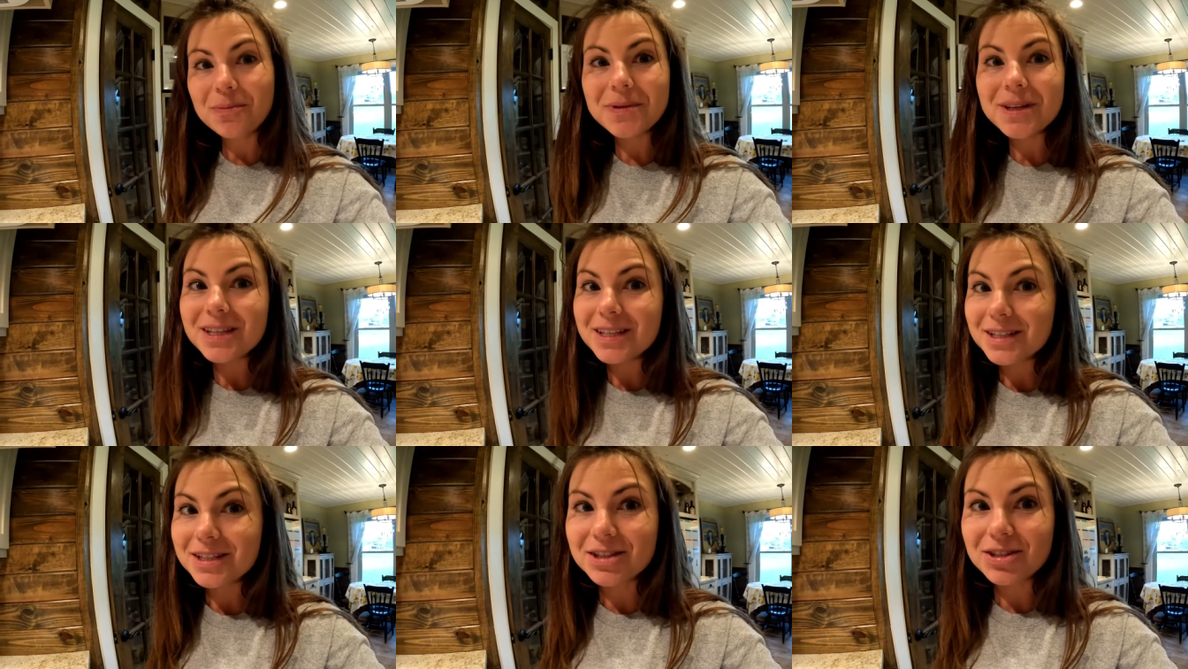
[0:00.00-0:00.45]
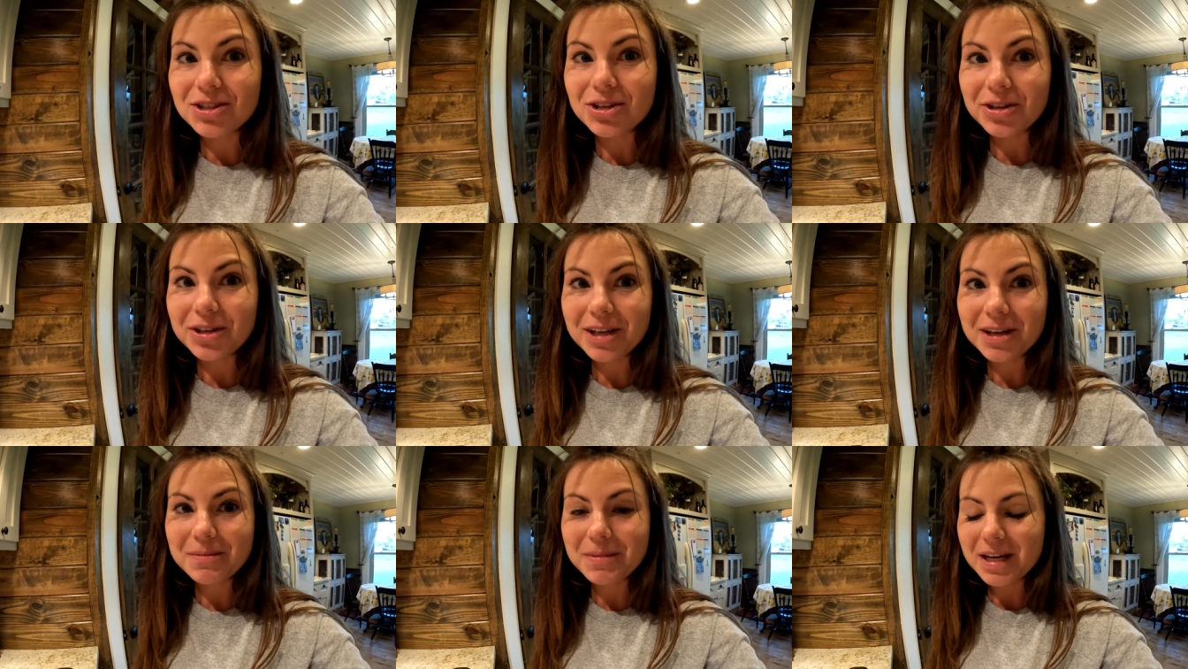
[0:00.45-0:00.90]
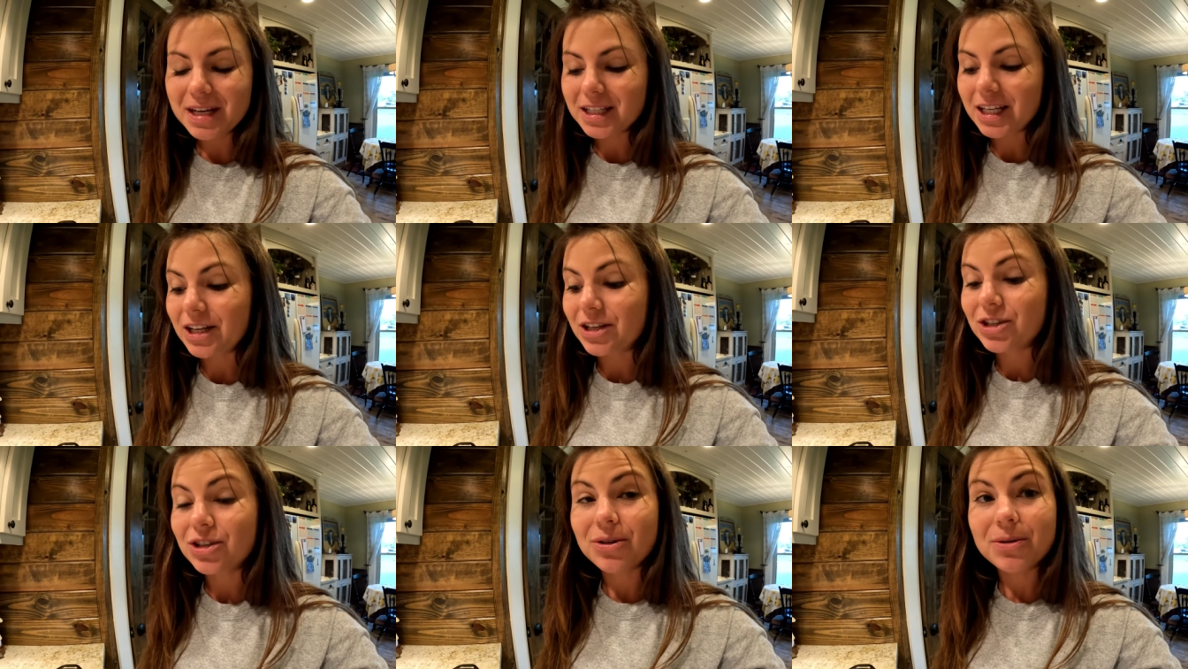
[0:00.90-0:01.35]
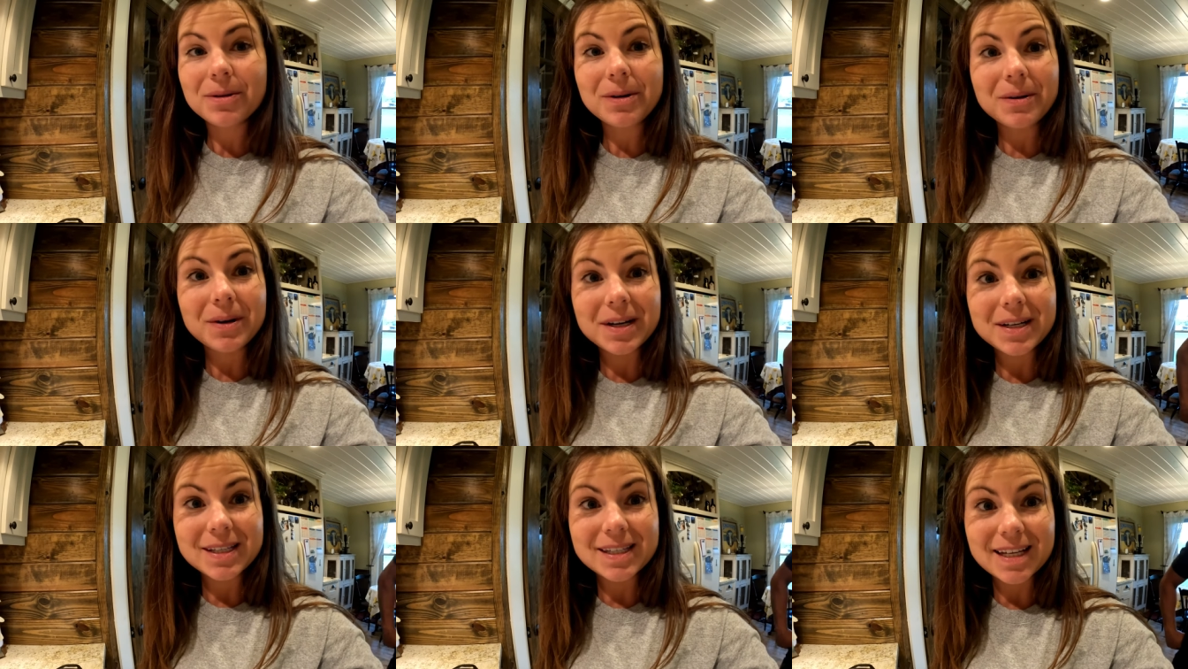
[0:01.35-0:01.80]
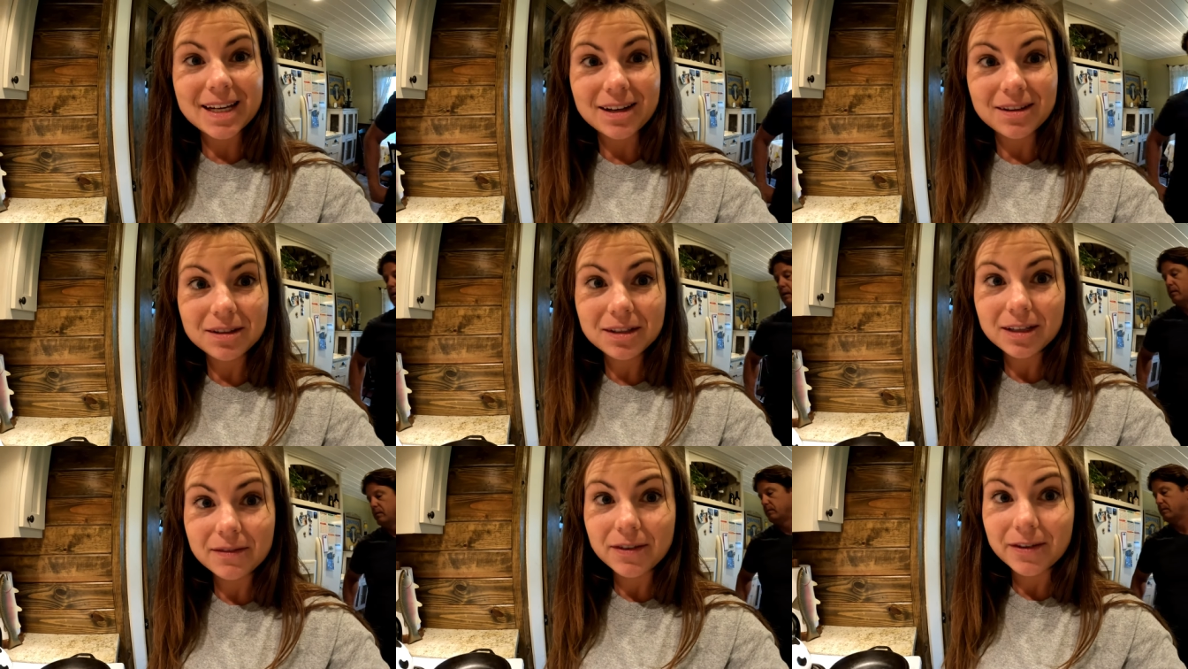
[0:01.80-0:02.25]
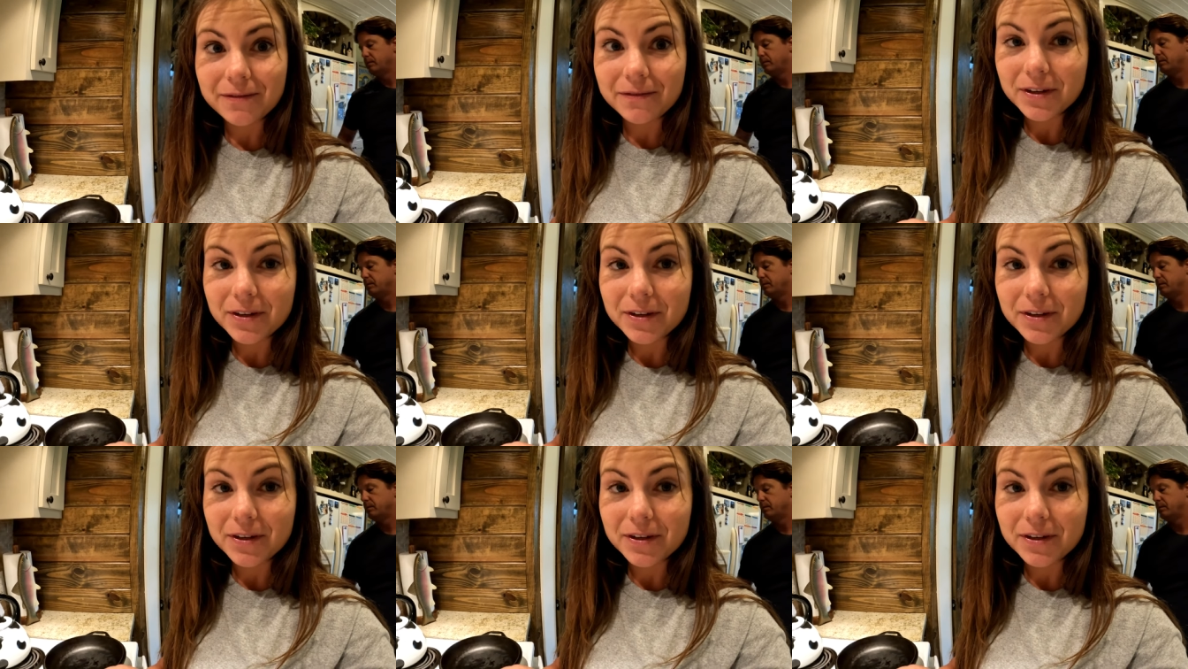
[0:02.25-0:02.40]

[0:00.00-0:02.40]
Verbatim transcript: that this is cooking because I don't know how to tell if the